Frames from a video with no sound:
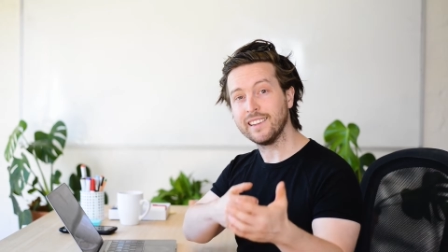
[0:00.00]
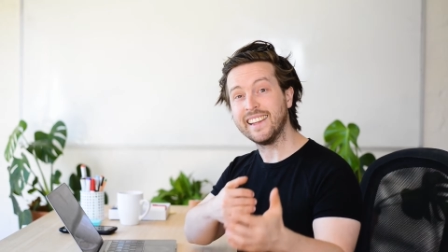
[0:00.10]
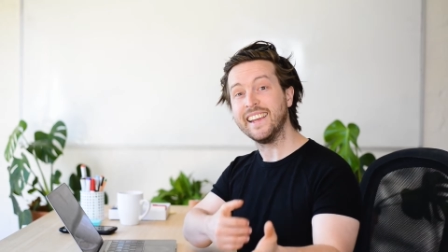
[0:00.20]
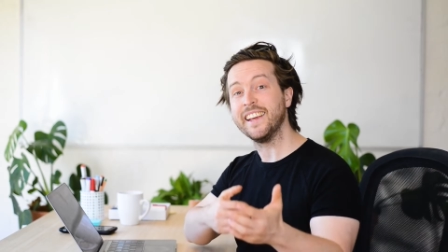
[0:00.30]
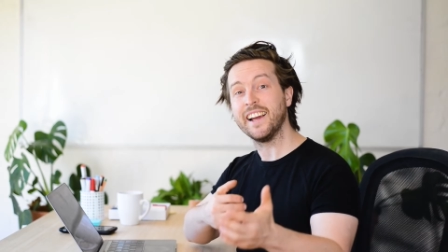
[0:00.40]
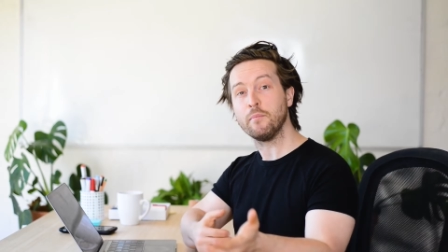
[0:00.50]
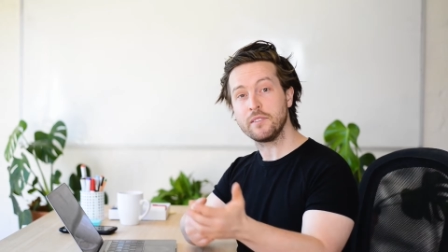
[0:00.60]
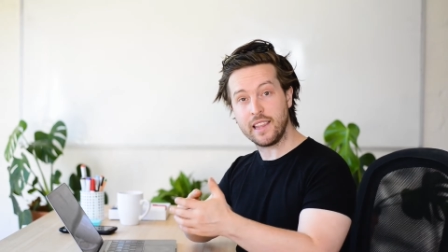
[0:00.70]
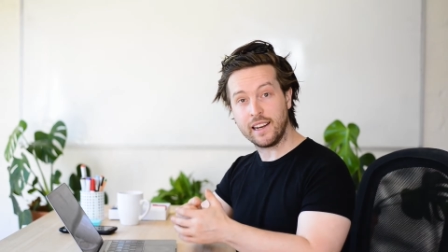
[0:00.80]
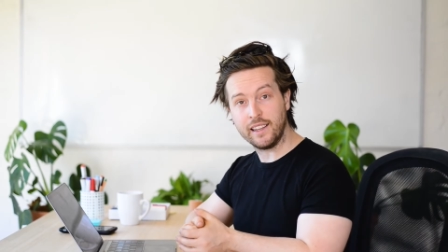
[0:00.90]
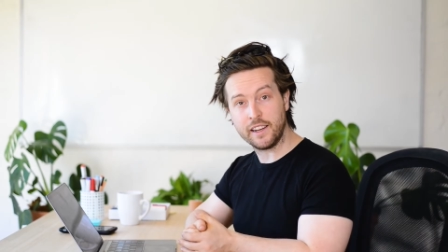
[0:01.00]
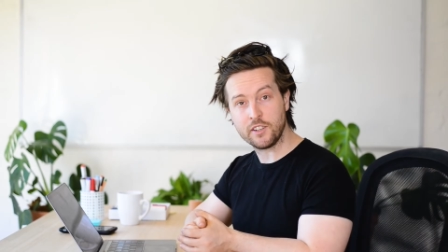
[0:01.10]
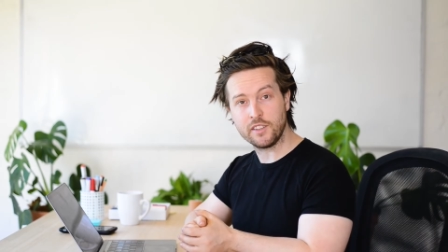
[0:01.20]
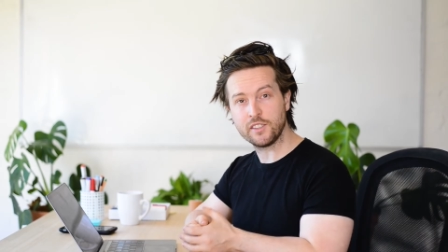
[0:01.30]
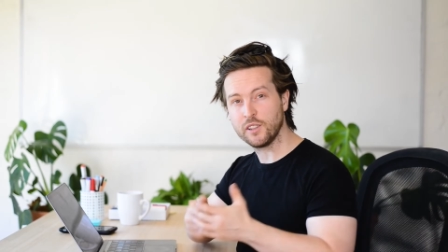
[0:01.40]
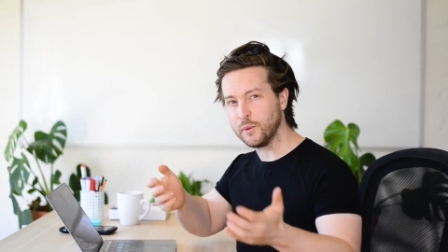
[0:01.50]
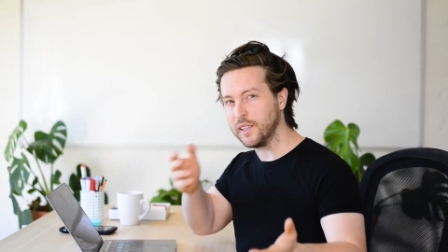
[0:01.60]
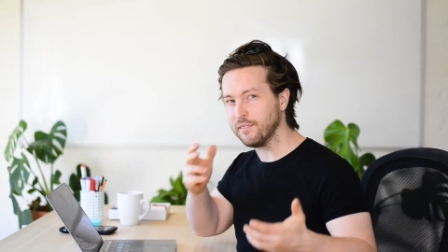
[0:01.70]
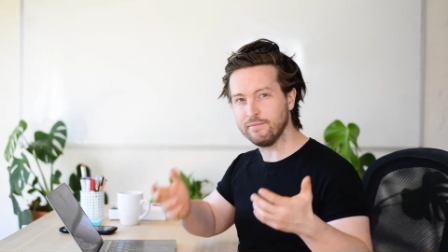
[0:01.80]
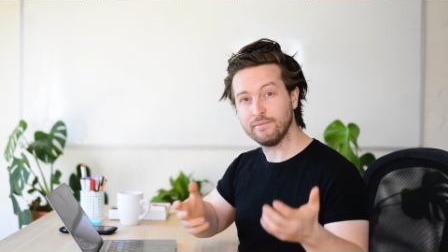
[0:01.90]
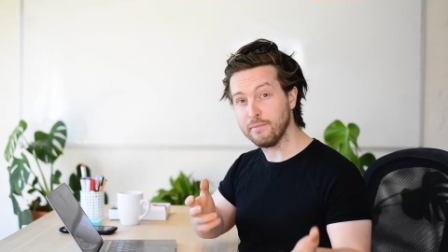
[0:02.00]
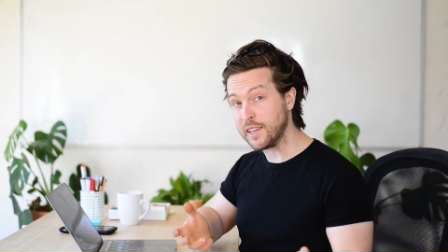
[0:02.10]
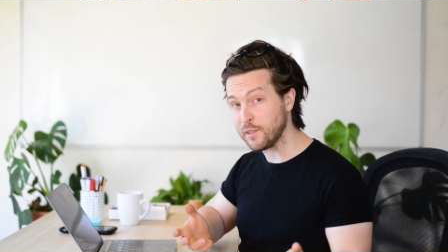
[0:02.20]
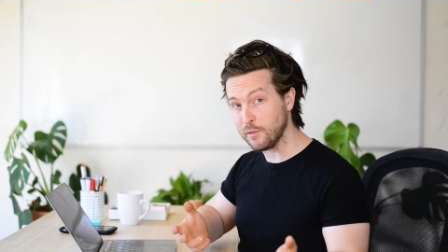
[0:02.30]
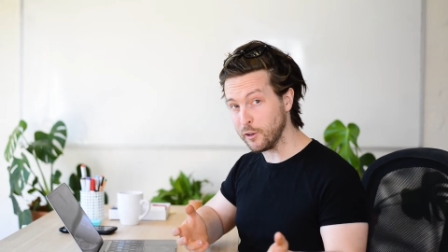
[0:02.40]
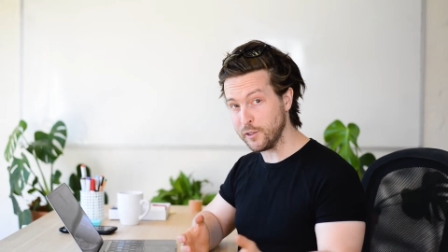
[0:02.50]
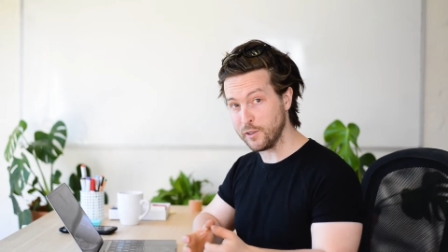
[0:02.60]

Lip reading: leading up to that election so that we can make some noise